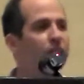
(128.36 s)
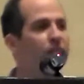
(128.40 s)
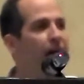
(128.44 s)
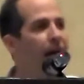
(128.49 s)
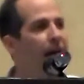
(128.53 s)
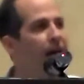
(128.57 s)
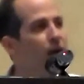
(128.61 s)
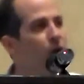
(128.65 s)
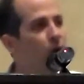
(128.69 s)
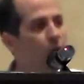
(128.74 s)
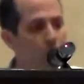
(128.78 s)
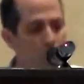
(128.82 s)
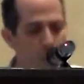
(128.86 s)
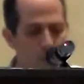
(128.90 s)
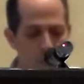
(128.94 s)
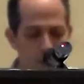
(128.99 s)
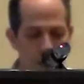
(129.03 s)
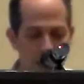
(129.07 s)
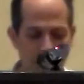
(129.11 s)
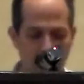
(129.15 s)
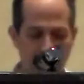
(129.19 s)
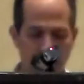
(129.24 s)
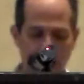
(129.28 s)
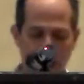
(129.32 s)
said or
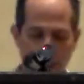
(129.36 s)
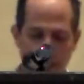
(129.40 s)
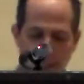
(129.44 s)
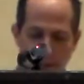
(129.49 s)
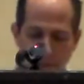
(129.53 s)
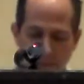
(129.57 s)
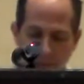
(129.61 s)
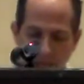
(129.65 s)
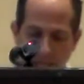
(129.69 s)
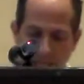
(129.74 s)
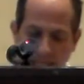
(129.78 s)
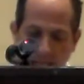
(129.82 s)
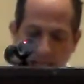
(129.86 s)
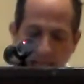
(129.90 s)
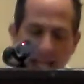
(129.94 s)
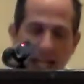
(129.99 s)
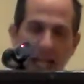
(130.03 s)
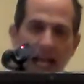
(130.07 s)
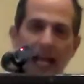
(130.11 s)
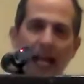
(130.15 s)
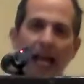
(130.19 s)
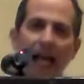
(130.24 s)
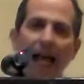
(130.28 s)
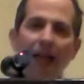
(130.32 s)
written something
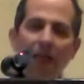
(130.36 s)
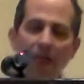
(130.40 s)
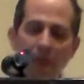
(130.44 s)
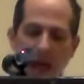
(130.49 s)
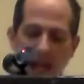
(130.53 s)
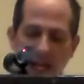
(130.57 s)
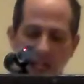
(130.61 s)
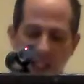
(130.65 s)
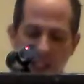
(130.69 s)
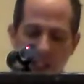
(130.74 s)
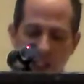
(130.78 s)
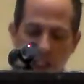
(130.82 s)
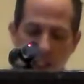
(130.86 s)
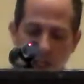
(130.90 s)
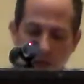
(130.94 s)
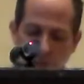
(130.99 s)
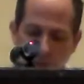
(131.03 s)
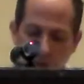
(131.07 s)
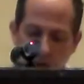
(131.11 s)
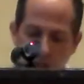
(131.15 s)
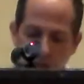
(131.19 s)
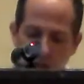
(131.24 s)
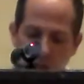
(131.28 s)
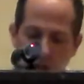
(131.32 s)
that is
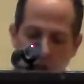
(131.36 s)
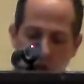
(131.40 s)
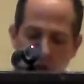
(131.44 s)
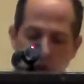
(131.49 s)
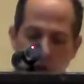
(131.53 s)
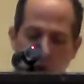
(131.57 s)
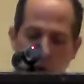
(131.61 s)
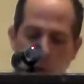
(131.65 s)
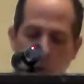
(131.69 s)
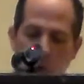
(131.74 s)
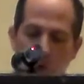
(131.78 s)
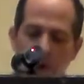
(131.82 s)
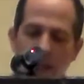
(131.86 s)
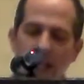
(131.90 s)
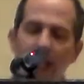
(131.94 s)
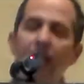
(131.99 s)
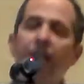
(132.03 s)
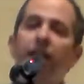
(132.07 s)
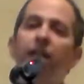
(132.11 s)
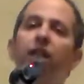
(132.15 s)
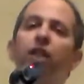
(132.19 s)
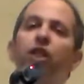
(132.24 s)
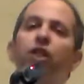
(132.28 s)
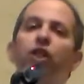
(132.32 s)
different or
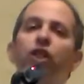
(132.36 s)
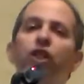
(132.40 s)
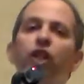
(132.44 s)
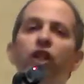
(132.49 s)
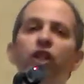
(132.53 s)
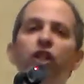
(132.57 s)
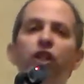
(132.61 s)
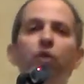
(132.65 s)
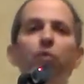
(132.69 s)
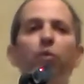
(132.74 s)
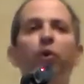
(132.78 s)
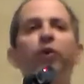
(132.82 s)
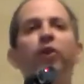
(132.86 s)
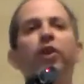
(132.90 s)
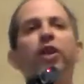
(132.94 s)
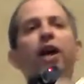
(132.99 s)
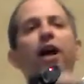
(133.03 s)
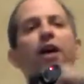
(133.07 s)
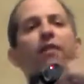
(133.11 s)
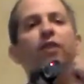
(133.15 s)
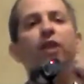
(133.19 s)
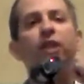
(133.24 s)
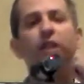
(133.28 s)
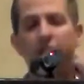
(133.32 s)
inconsistent with the
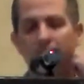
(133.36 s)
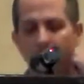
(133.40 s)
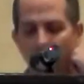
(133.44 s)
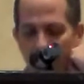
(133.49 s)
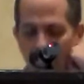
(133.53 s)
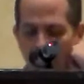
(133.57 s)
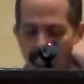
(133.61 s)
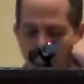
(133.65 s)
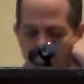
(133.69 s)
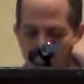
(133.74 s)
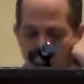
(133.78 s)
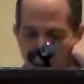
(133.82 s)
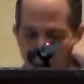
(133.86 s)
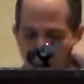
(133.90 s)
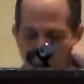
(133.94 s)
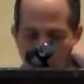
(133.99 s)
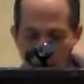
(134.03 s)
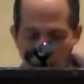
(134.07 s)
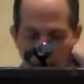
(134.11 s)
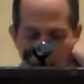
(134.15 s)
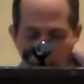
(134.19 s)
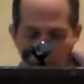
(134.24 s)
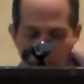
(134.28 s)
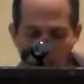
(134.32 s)
evidence that they just
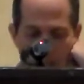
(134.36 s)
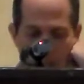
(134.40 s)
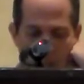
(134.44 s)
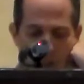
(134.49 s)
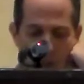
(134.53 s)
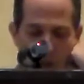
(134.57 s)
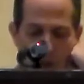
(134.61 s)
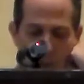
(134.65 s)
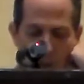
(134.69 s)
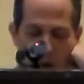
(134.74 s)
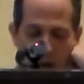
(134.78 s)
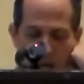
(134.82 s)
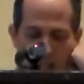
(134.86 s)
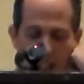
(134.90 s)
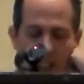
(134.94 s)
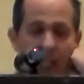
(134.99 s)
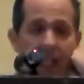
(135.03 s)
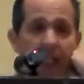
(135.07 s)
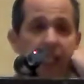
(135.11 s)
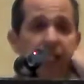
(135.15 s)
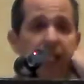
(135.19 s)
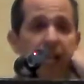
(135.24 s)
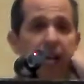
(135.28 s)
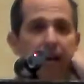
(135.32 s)
gave in
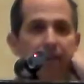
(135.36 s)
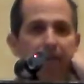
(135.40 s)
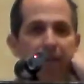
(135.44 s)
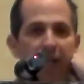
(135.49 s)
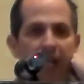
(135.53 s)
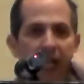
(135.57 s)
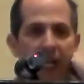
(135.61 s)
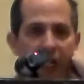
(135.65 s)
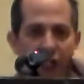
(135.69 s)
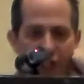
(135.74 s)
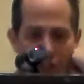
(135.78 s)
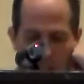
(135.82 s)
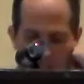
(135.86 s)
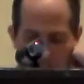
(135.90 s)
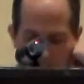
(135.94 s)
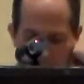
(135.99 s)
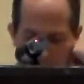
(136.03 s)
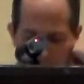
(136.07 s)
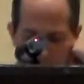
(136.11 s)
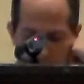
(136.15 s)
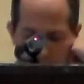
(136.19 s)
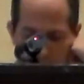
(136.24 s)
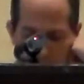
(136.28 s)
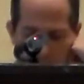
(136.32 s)
direct
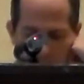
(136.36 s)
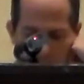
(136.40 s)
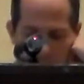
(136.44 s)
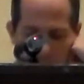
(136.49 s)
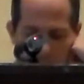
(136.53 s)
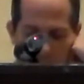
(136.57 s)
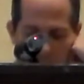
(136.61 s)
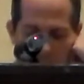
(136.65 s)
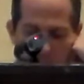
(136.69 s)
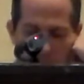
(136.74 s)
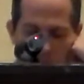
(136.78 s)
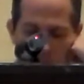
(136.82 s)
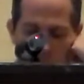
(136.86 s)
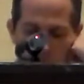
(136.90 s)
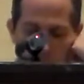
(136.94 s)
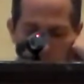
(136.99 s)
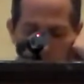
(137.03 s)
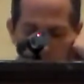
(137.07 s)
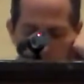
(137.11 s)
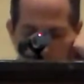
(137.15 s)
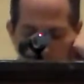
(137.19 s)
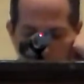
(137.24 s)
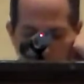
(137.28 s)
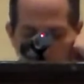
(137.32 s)
examination. And
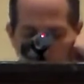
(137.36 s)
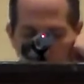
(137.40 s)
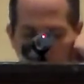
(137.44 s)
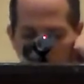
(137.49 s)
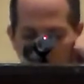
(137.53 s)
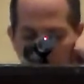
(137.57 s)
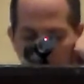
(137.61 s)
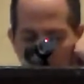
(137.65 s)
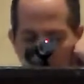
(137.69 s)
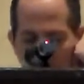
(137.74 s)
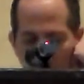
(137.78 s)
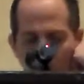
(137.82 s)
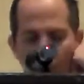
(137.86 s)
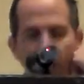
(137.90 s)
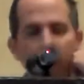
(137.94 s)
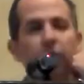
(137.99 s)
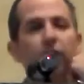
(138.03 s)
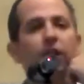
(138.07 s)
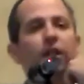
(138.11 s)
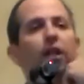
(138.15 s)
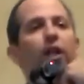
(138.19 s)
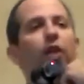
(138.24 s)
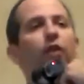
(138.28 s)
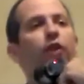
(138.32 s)
you want to point
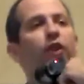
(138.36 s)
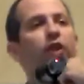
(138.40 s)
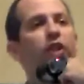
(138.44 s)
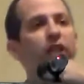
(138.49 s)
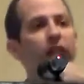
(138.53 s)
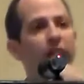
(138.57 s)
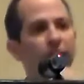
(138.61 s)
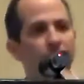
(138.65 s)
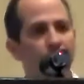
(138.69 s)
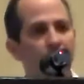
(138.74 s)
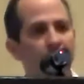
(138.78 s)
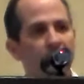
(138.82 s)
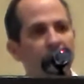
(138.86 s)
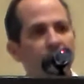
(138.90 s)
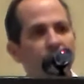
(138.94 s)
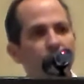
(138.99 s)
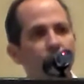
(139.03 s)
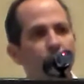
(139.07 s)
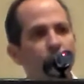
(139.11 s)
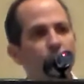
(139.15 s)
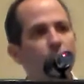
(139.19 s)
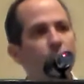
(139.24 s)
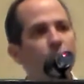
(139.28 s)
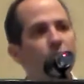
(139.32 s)
out the difference,
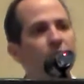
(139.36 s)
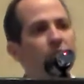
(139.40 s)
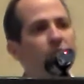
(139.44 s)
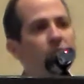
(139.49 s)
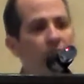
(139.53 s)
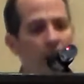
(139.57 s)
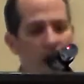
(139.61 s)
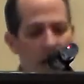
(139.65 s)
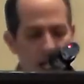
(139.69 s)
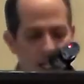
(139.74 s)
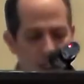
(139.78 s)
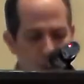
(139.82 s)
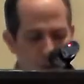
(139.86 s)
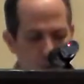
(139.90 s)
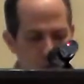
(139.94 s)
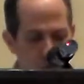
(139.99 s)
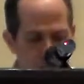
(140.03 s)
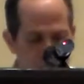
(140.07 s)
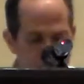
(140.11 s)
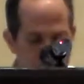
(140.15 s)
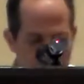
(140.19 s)
so you decide to